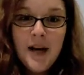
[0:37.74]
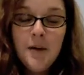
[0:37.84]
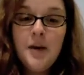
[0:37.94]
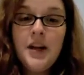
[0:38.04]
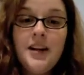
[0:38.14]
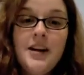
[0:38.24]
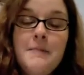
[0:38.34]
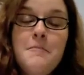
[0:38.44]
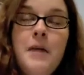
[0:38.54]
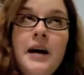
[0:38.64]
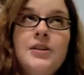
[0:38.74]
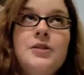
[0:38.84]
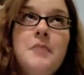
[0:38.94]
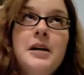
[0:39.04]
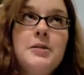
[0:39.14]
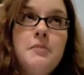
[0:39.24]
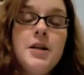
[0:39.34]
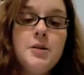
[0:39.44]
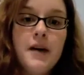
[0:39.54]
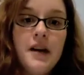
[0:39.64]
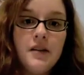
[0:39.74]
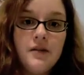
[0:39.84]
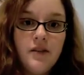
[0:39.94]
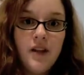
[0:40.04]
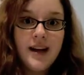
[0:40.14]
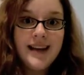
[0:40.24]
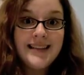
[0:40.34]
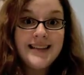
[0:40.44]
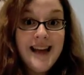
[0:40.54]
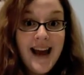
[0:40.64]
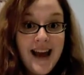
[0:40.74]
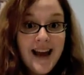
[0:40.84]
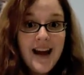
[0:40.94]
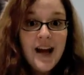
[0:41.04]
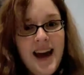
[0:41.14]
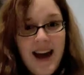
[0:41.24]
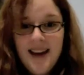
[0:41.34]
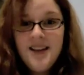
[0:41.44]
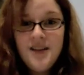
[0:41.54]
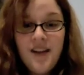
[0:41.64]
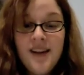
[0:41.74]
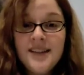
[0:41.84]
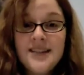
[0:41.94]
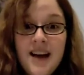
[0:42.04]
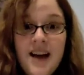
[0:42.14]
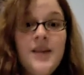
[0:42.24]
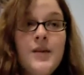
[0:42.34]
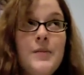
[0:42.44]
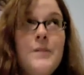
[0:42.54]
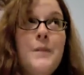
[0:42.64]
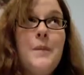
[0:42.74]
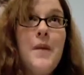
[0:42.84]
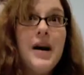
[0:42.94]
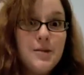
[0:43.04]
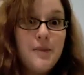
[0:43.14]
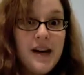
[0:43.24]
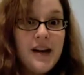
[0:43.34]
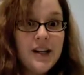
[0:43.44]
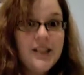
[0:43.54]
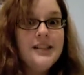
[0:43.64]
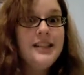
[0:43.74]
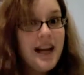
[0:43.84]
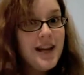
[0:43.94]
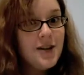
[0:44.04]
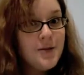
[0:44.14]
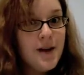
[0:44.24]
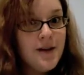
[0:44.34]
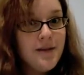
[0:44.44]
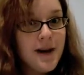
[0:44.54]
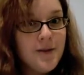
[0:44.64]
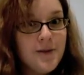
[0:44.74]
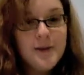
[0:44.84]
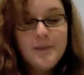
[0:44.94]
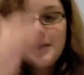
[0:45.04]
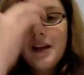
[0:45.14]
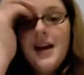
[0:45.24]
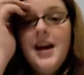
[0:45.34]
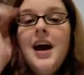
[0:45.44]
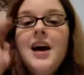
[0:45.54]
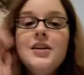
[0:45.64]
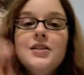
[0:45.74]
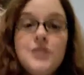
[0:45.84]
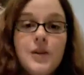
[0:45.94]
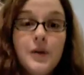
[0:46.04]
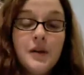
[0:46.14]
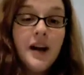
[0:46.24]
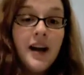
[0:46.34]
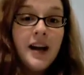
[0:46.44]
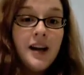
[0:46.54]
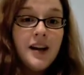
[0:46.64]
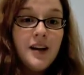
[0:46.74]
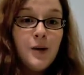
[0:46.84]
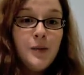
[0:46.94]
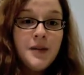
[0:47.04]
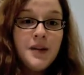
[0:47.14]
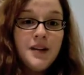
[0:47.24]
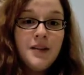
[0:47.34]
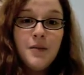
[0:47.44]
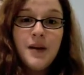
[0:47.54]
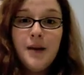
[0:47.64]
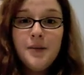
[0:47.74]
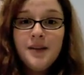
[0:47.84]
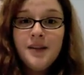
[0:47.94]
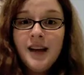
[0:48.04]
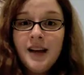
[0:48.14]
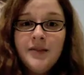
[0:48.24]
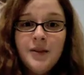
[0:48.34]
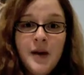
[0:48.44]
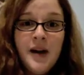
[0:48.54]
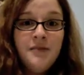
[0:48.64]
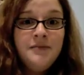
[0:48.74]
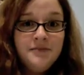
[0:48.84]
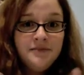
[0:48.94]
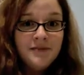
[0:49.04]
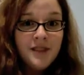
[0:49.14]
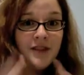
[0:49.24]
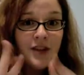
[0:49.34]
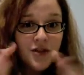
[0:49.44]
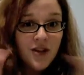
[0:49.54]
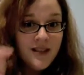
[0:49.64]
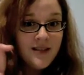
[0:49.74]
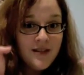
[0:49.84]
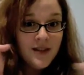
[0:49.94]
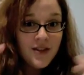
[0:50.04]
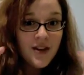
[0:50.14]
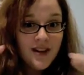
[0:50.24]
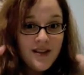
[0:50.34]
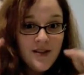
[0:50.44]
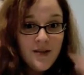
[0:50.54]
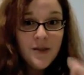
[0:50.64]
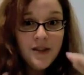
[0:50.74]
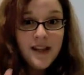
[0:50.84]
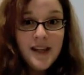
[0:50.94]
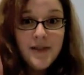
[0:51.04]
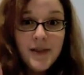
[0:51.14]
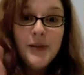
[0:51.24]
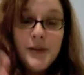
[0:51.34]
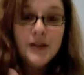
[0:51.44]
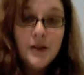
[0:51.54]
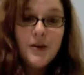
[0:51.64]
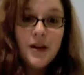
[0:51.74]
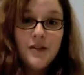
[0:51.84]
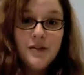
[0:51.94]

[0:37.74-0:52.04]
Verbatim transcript: but I'm much, much, much better for vlogging today. Addie's vlog in the sun, much better. Light years better than mine would have been. So I hope that that won't happen again for a while. Fingers crossed, fingers crossed, no more LeakyFlu and no more other